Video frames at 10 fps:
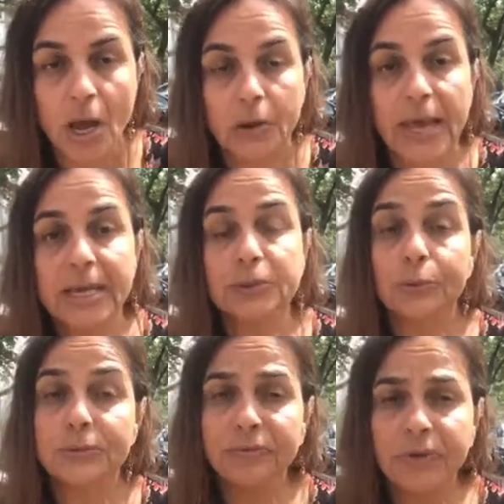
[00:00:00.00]
Okay, so
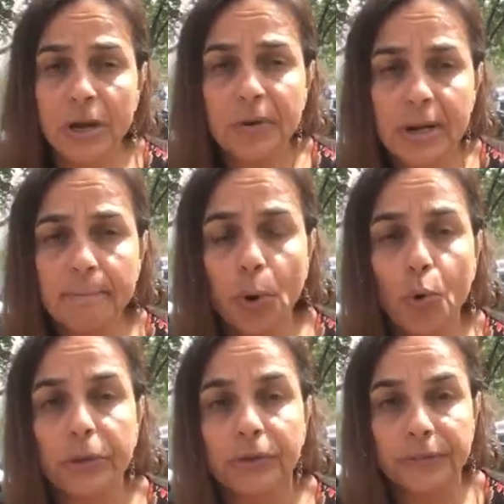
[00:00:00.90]
it's very
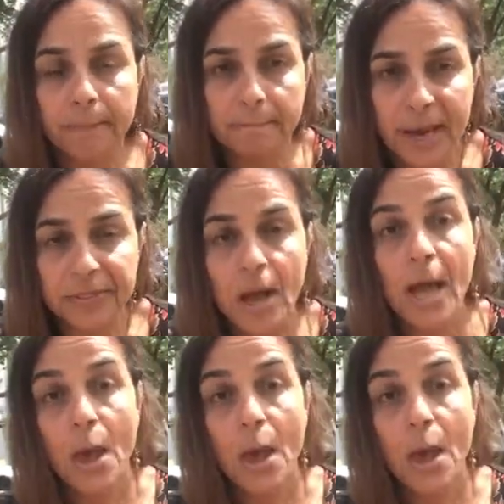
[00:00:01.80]
important that the mother,